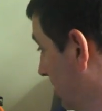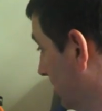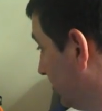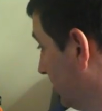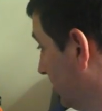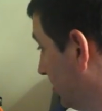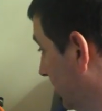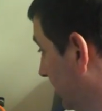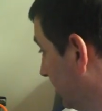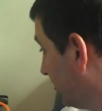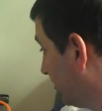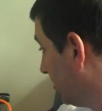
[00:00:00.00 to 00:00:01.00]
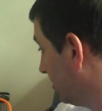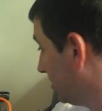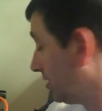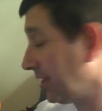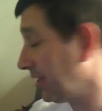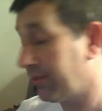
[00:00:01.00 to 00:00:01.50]
geez, I started
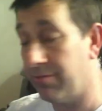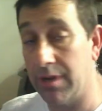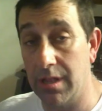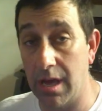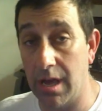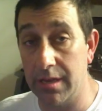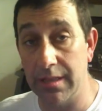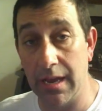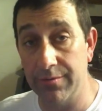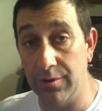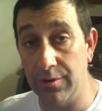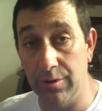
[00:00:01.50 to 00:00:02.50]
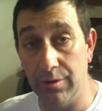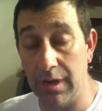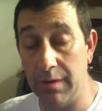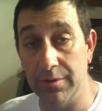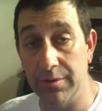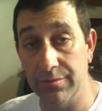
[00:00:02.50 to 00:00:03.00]
at like 3 o'clock in the afternoon.
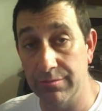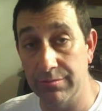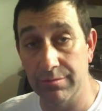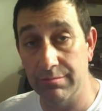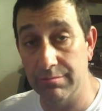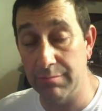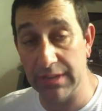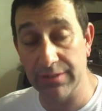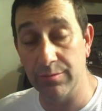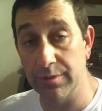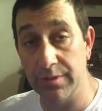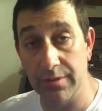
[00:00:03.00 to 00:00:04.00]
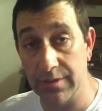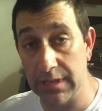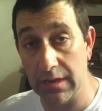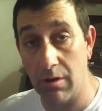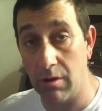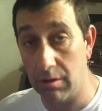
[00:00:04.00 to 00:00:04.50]
I've been messing with this
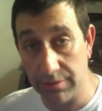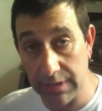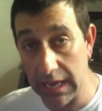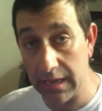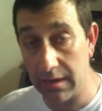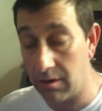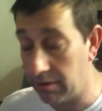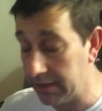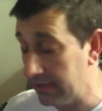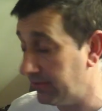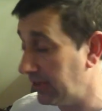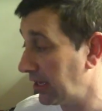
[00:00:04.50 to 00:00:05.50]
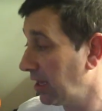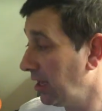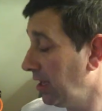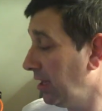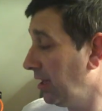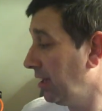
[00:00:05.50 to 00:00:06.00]
thing all day and all evening.
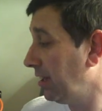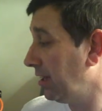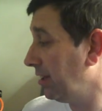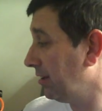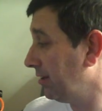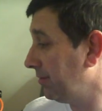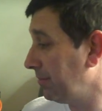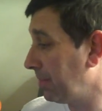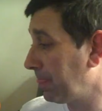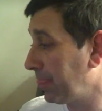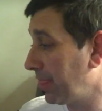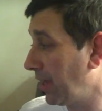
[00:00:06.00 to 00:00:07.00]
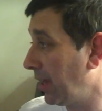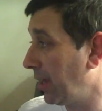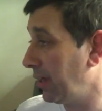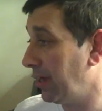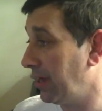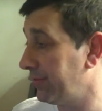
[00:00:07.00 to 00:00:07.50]

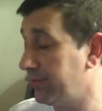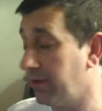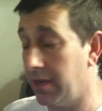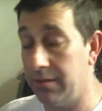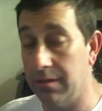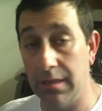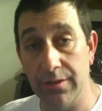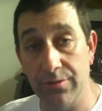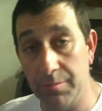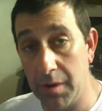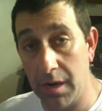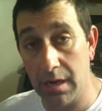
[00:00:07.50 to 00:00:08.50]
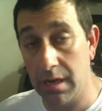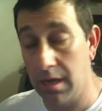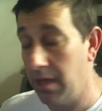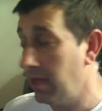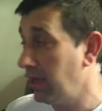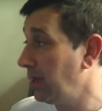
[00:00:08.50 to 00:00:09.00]
I've tried the laser puck.
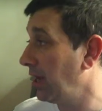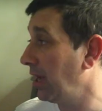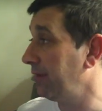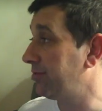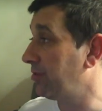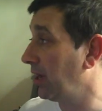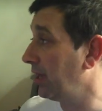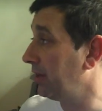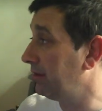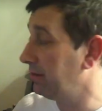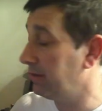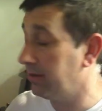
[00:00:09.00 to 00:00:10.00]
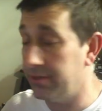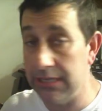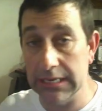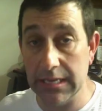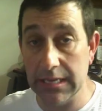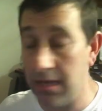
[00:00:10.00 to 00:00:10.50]
I've tried a
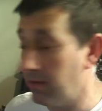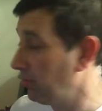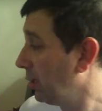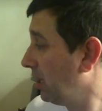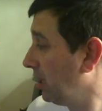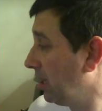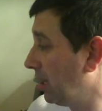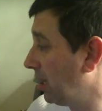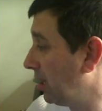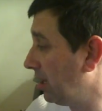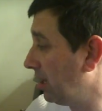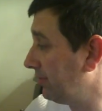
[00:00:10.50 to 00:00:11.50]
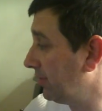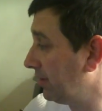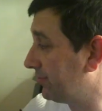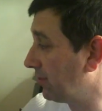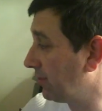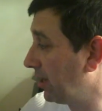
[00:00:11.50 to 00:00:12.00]
DDM.
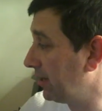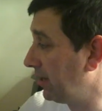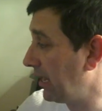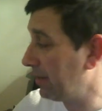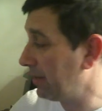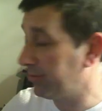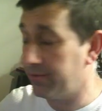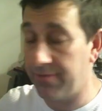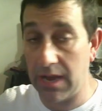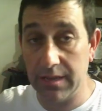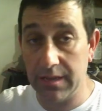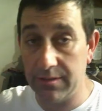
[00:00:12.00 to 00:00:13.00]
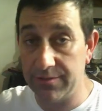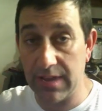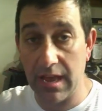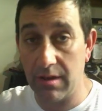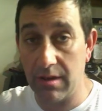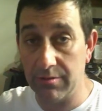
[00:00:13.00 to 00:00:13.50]
I've tried amplifying the
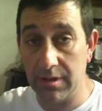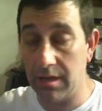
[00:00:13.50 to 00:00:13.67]
sound